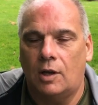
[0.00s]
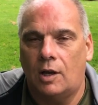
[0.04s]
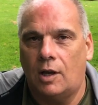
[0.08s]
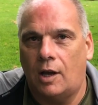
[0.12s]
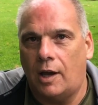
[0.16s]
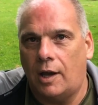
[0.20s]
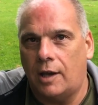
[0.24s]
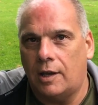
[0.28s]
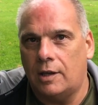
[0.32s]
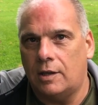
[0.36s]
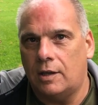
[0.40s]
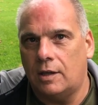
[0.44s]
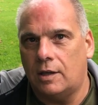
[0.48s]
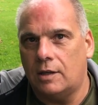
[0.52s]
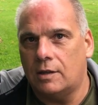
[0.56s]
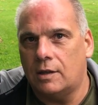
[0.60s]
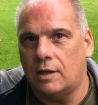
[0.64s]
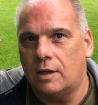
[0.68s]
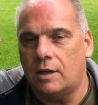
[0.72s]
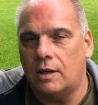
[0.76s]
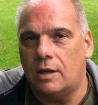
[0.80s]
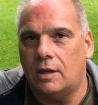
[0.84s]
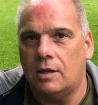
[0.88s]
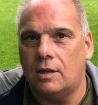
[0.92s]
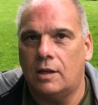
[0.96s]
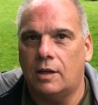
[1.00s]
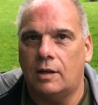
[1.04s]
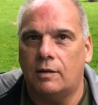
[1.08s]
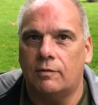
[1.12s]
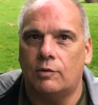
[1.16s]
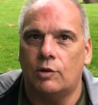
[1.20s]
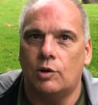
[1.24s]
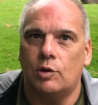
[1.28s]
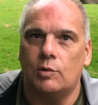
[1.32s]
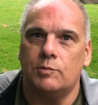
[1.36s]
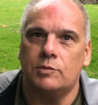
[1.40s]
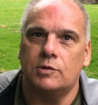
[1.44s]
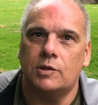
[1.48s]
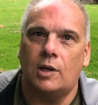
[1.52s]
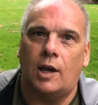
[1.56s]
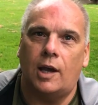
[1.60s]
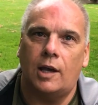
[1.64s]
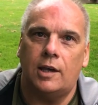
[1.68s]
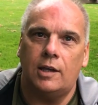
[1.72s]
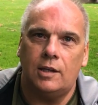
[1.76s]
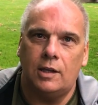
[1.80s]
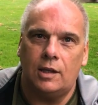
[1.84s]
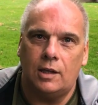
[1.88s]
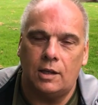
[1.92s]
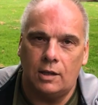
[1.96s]
i.e. the healing rooms,
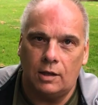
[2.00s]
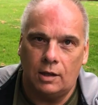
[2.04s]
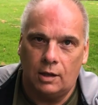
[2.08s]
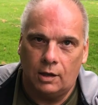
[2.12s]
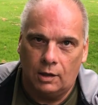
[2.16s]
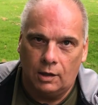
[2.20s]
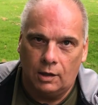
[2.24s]
i.e.